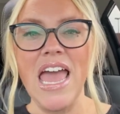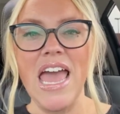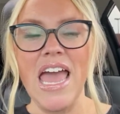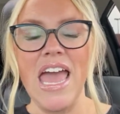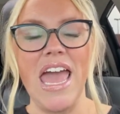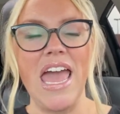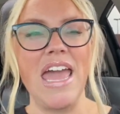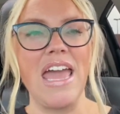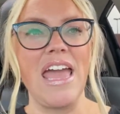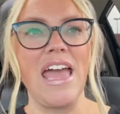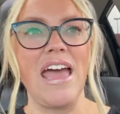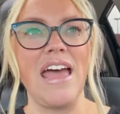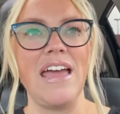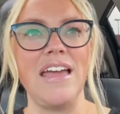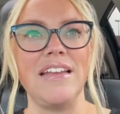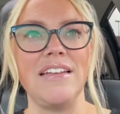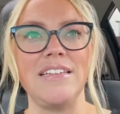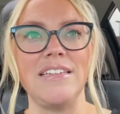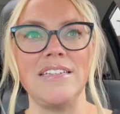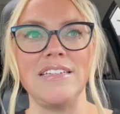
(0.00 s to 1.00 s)

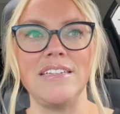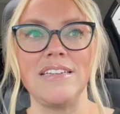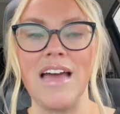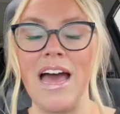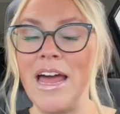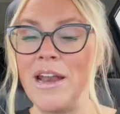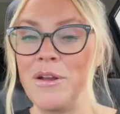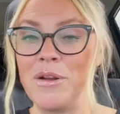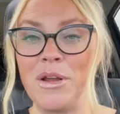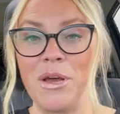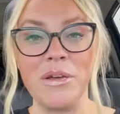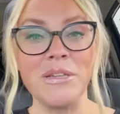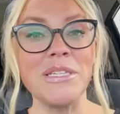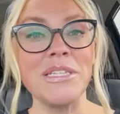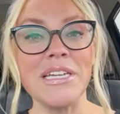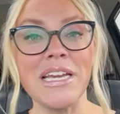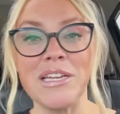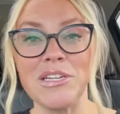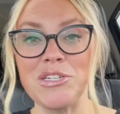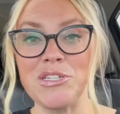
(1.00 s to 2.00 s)
And I don't know, I was
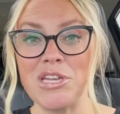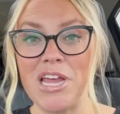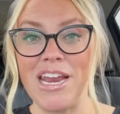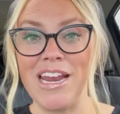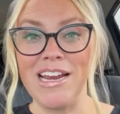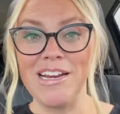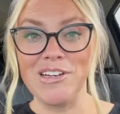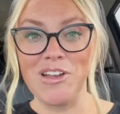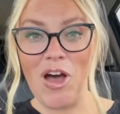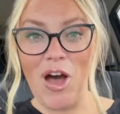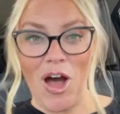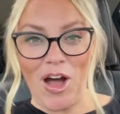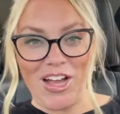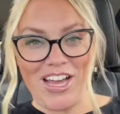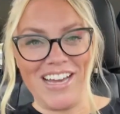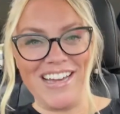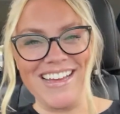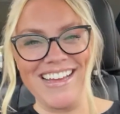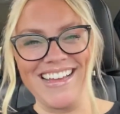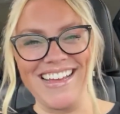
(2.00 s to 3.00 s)
like a shedding dog.
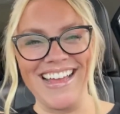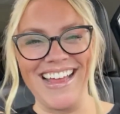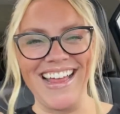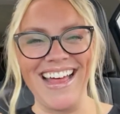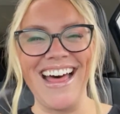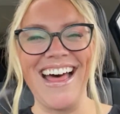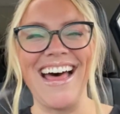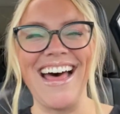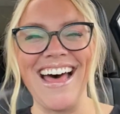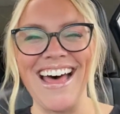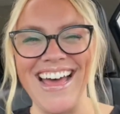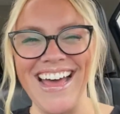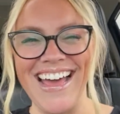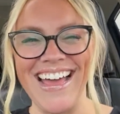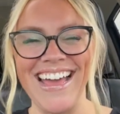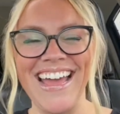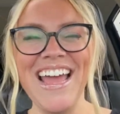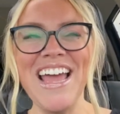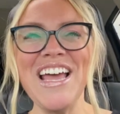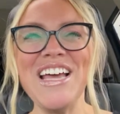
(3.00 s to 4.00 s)

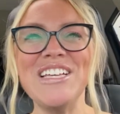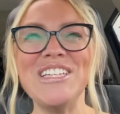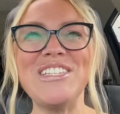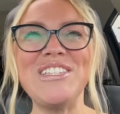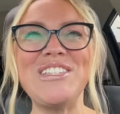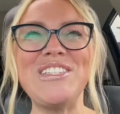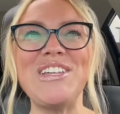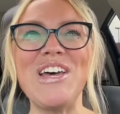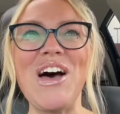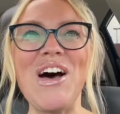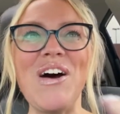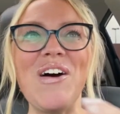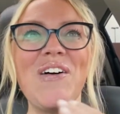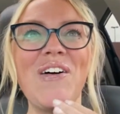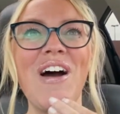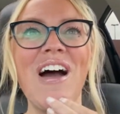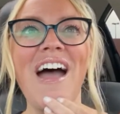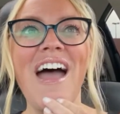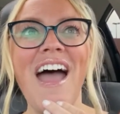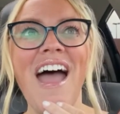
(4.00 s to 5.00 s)

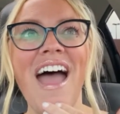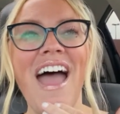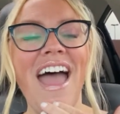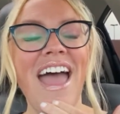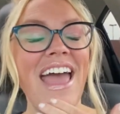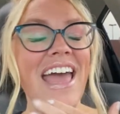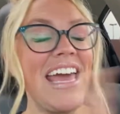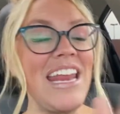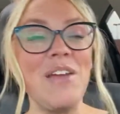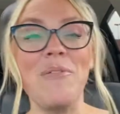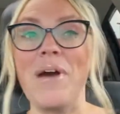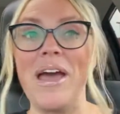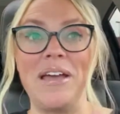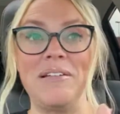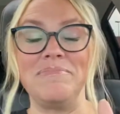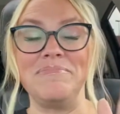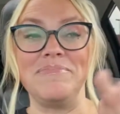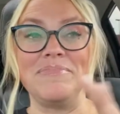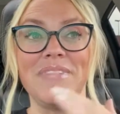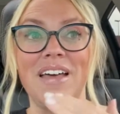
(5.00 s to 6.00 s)
So
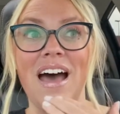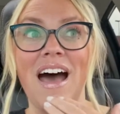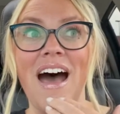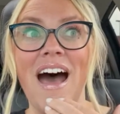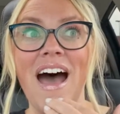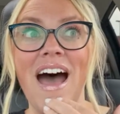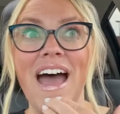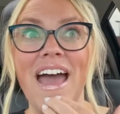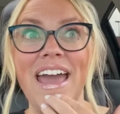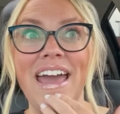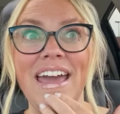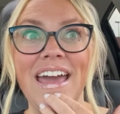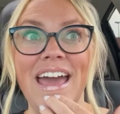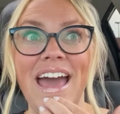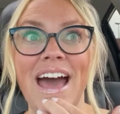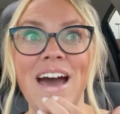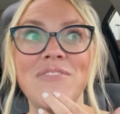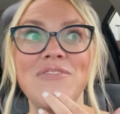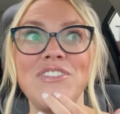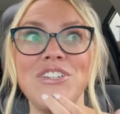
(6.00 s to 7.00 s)
anyway,
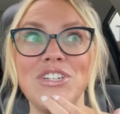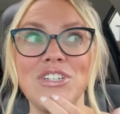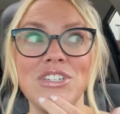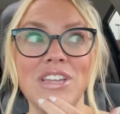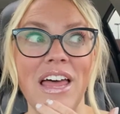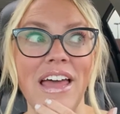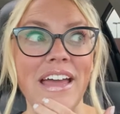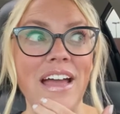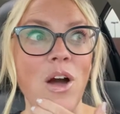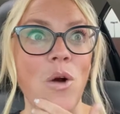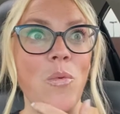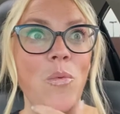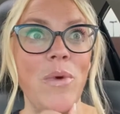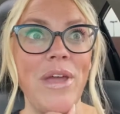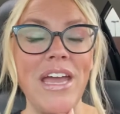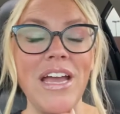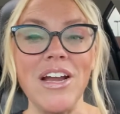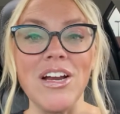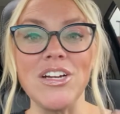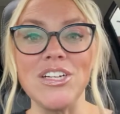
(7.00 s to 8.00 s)
after like a
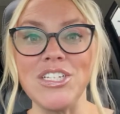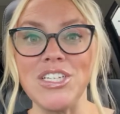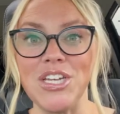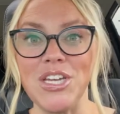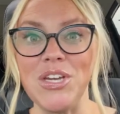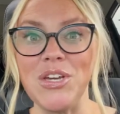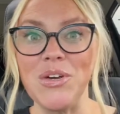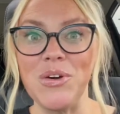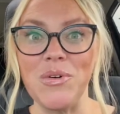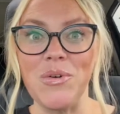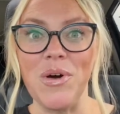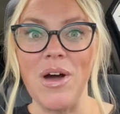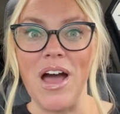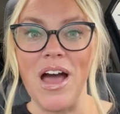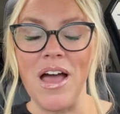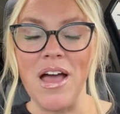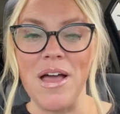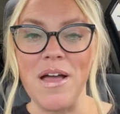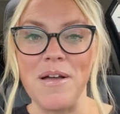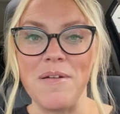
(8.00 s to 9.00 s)
week or 2,
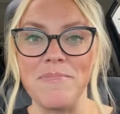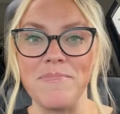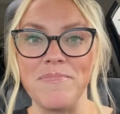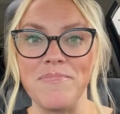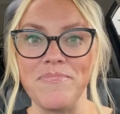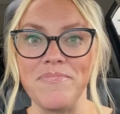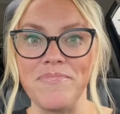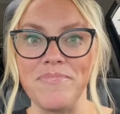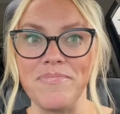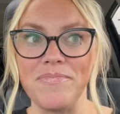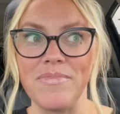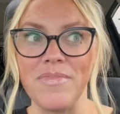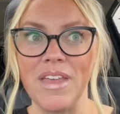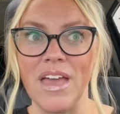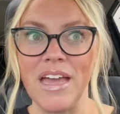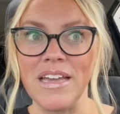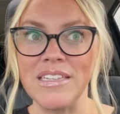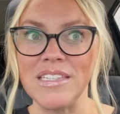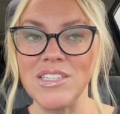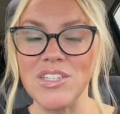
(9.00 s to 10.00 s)

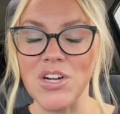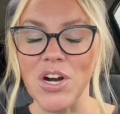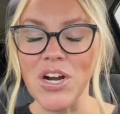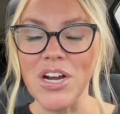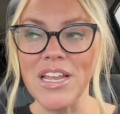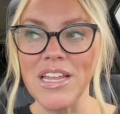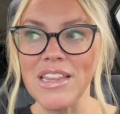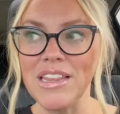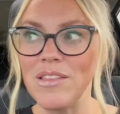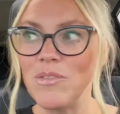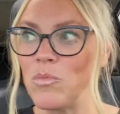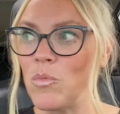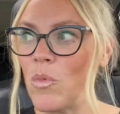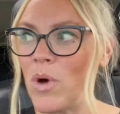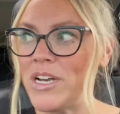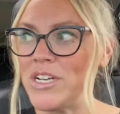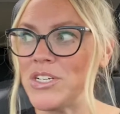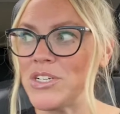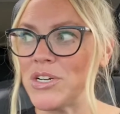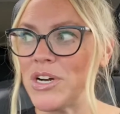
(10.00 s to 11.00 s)
I started
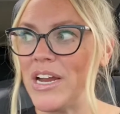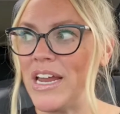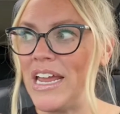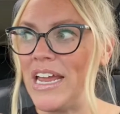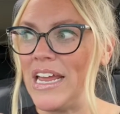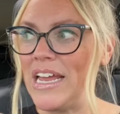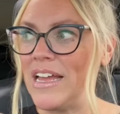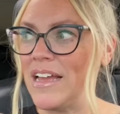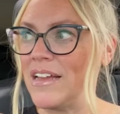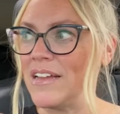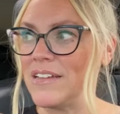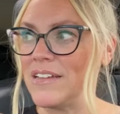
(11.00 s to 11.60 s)
wondering,